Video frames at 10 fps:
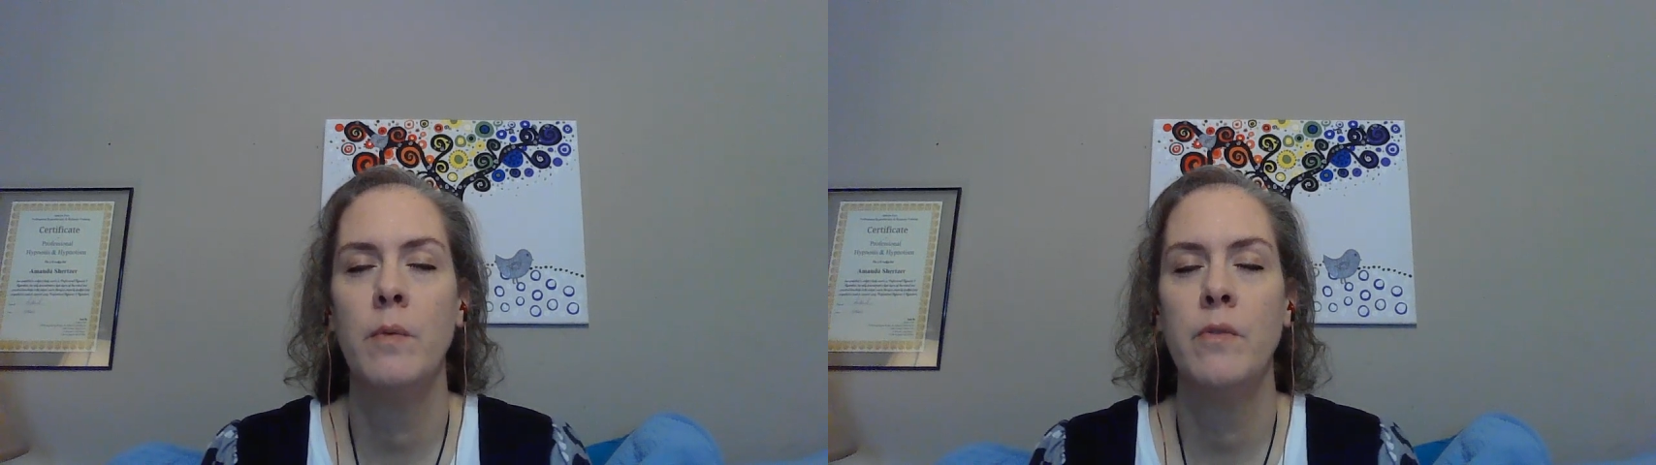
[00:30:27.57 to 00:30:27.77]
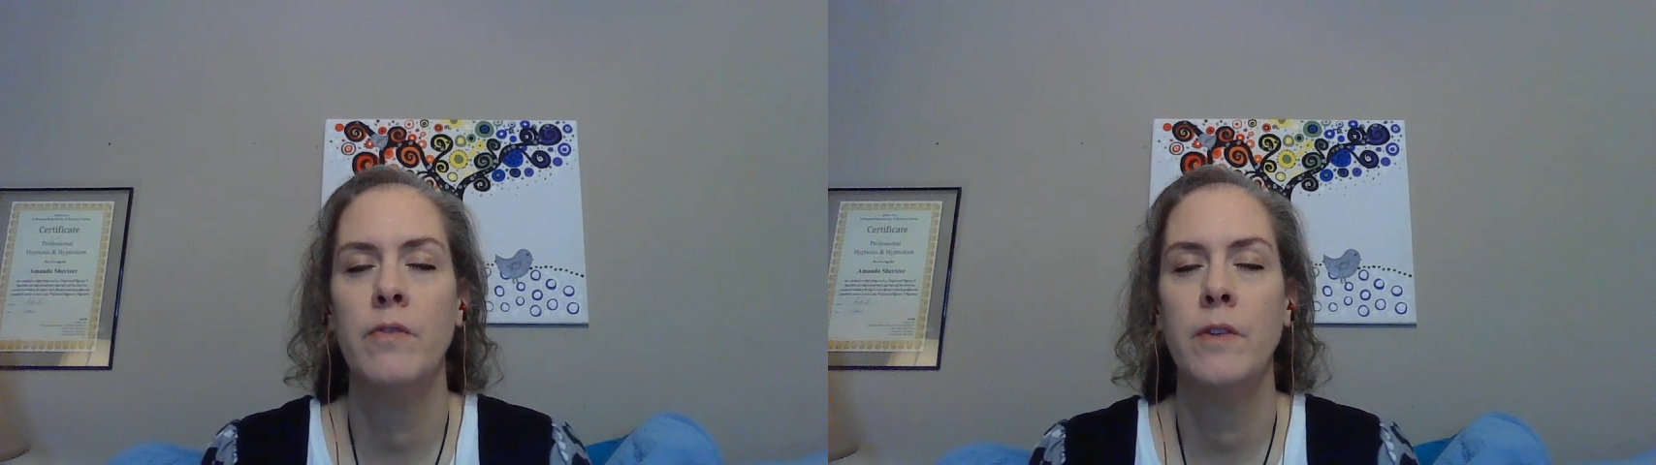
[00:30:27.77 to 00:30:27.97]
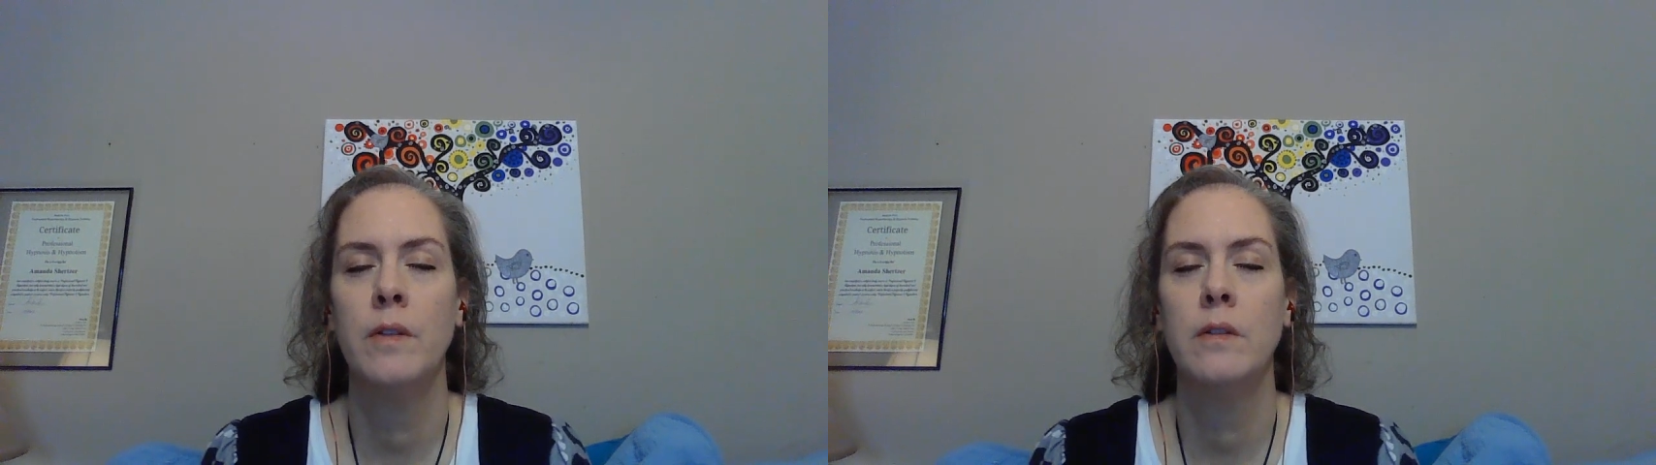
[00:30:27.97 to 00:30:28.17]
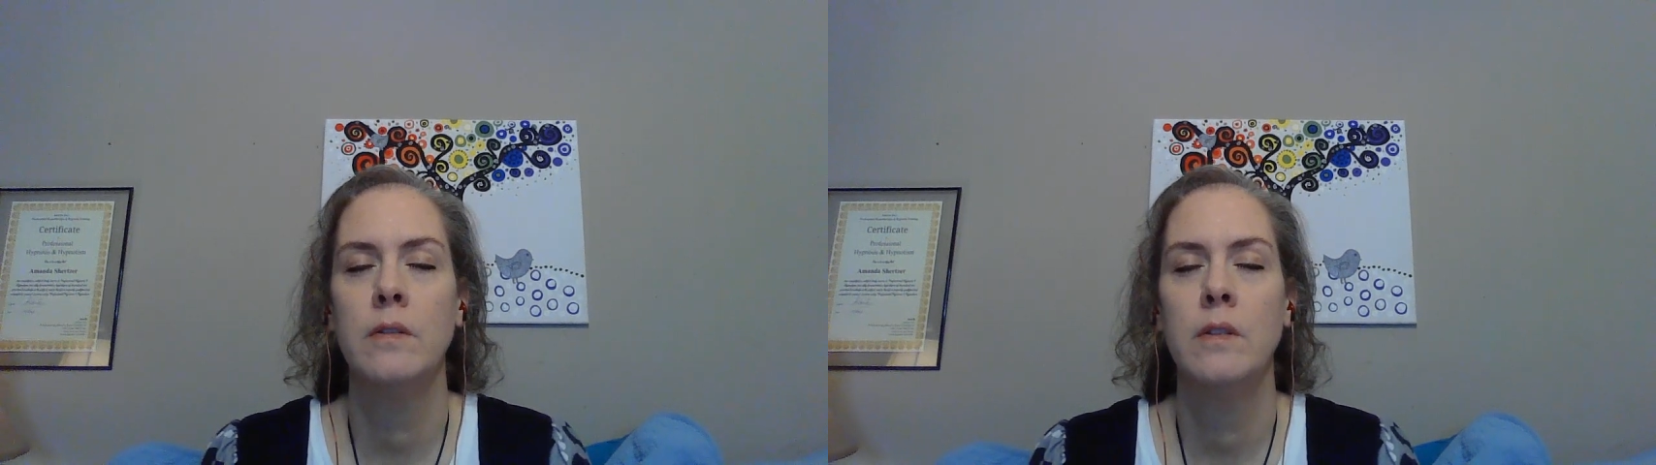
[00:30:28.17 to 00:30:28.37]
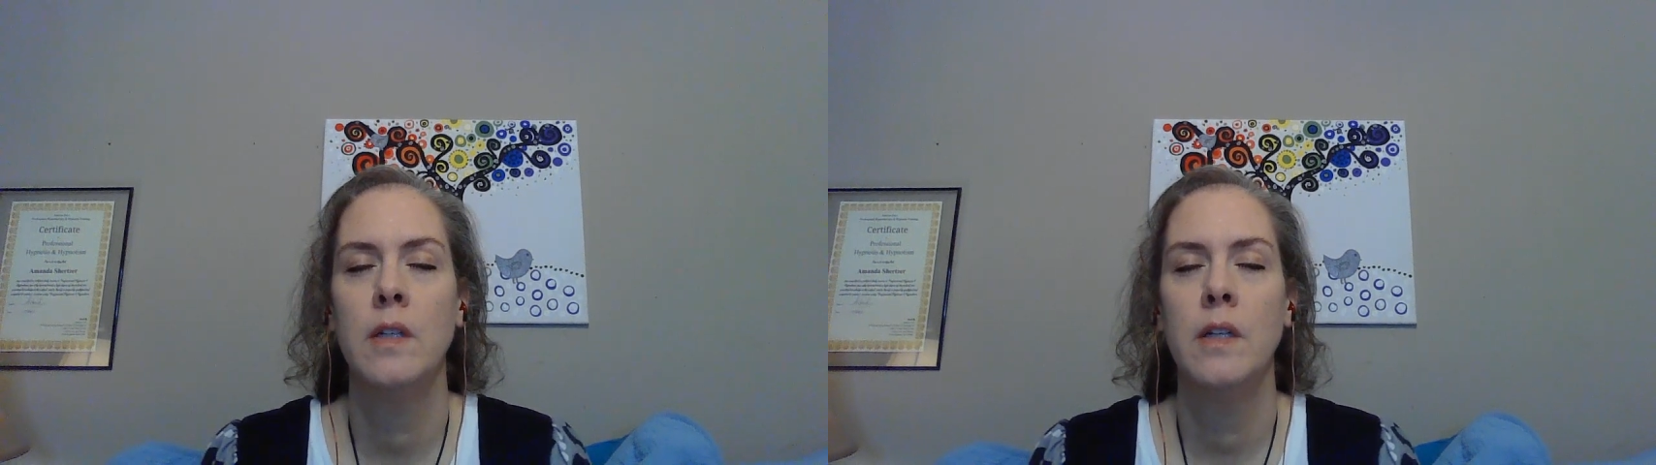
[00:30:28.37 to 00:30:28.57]
would feel
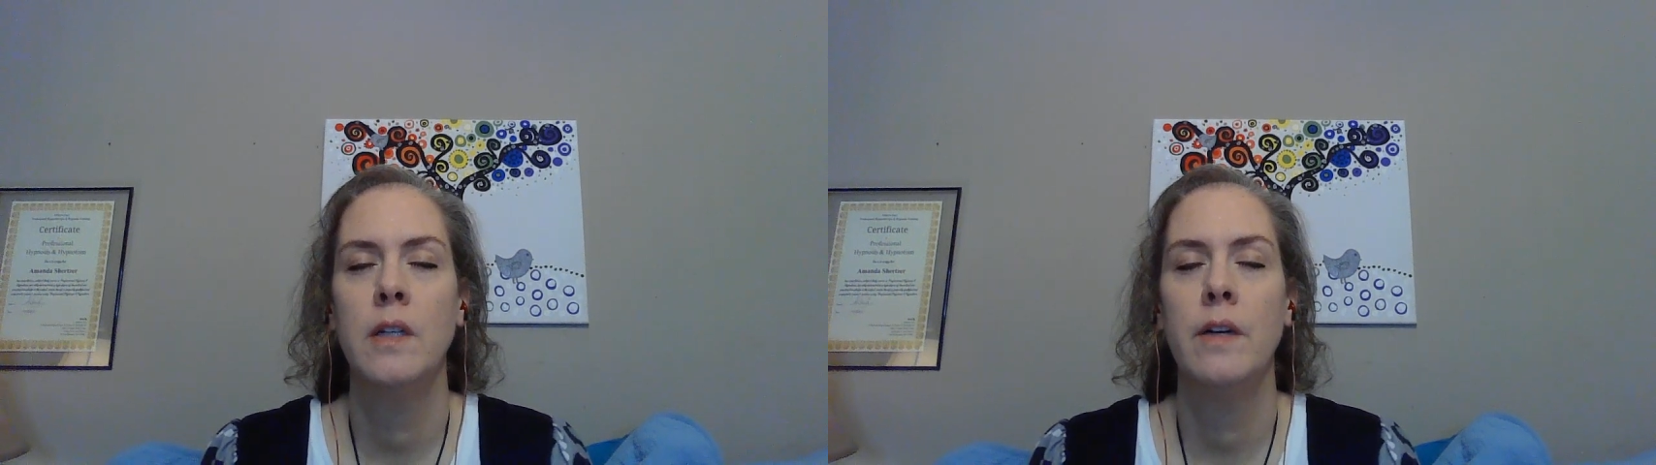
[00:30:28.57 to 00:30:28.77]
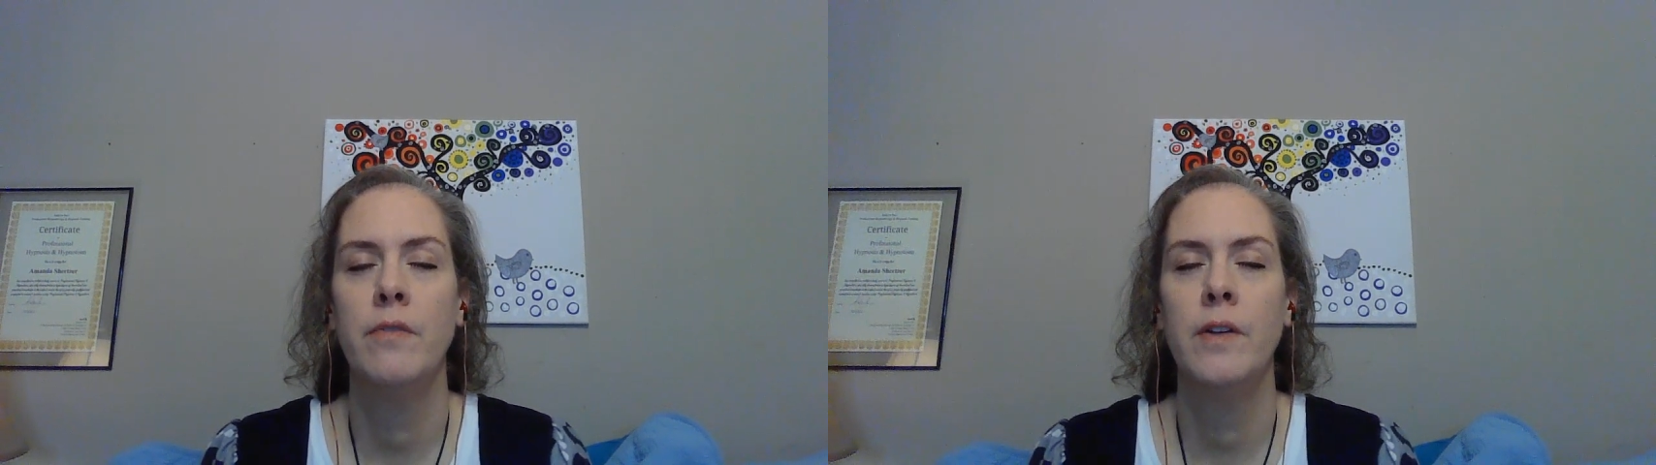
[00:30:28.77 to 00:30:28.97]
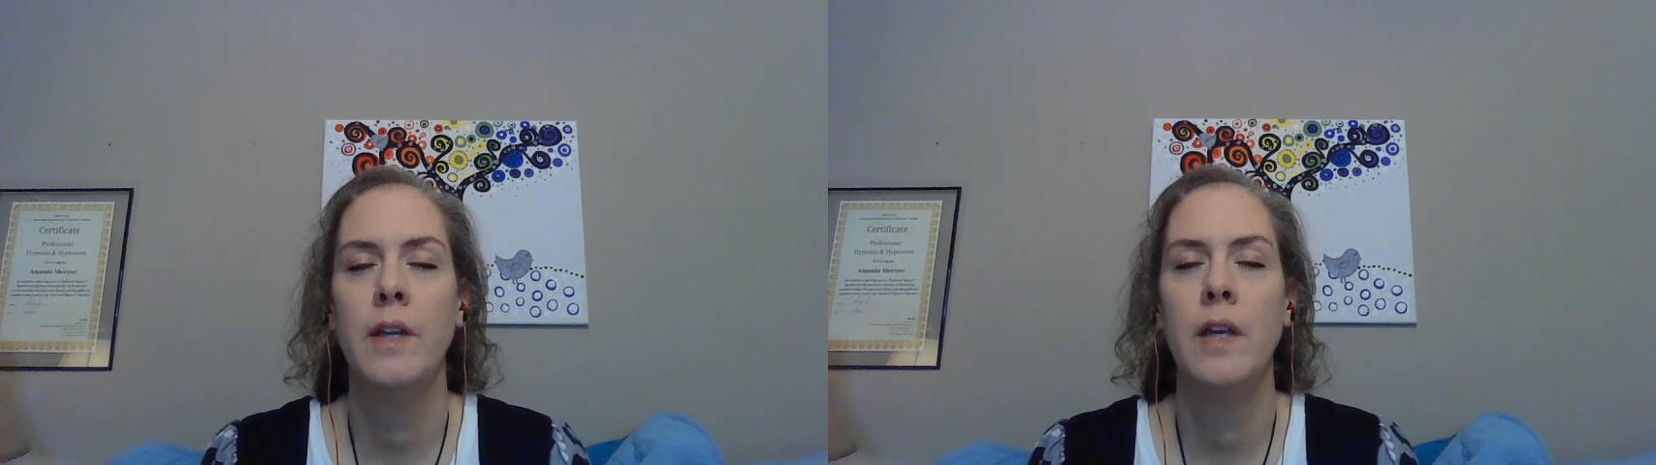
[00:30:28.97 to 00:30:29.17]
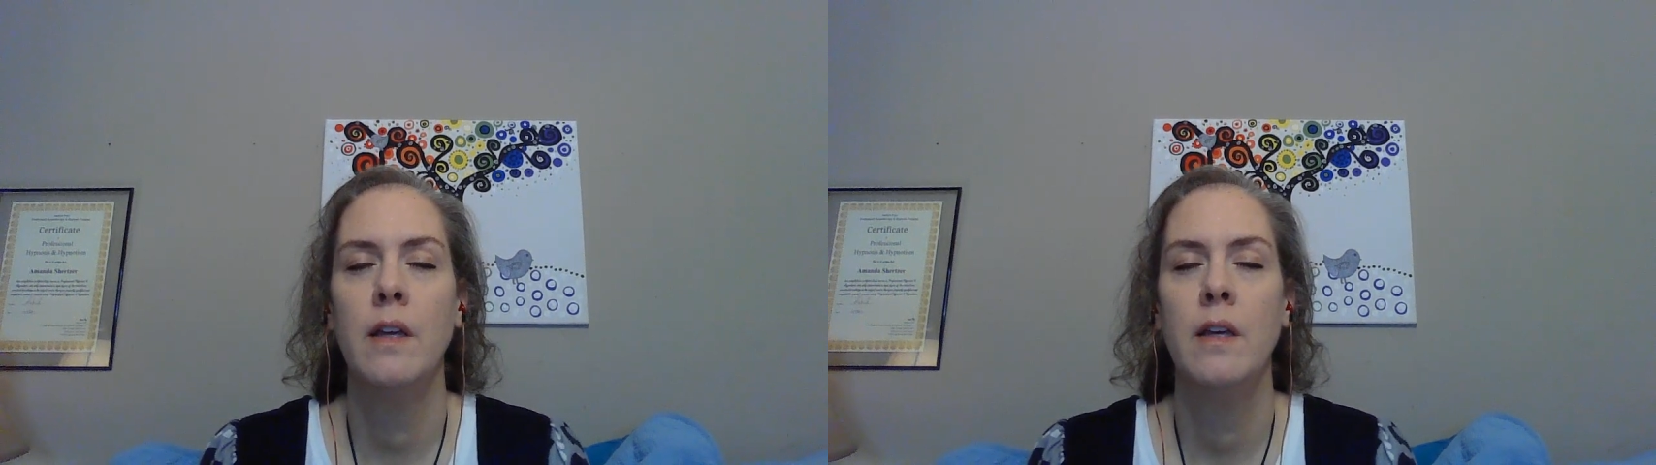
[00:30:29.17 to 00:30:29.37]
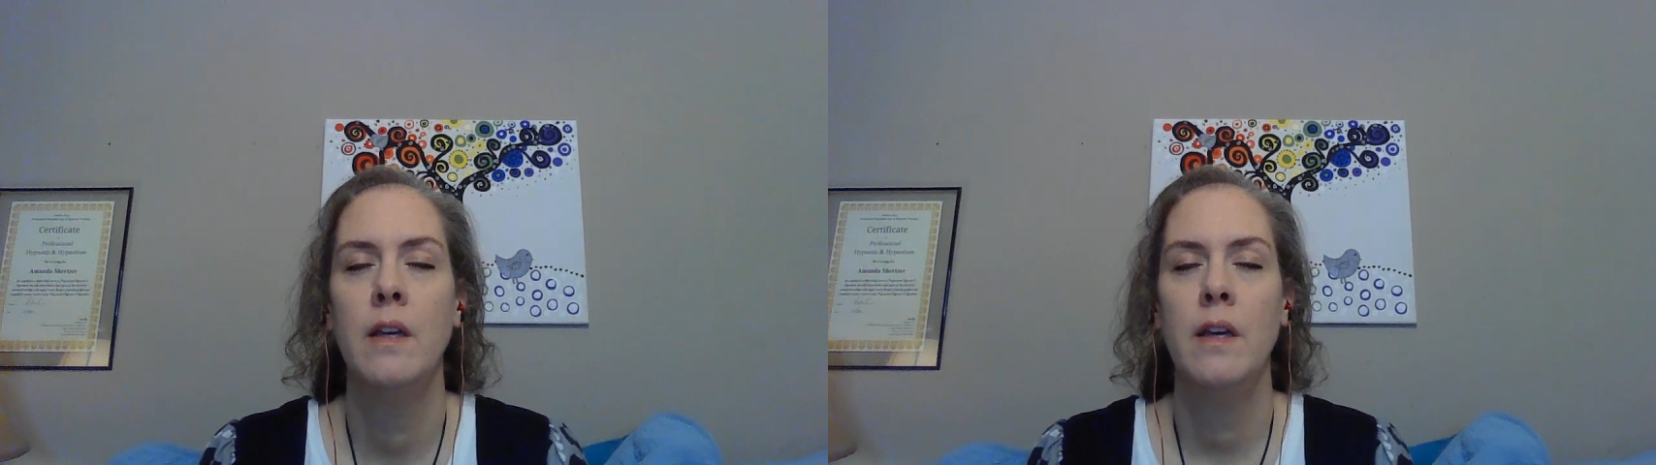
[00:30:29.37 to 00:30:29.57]
comforting,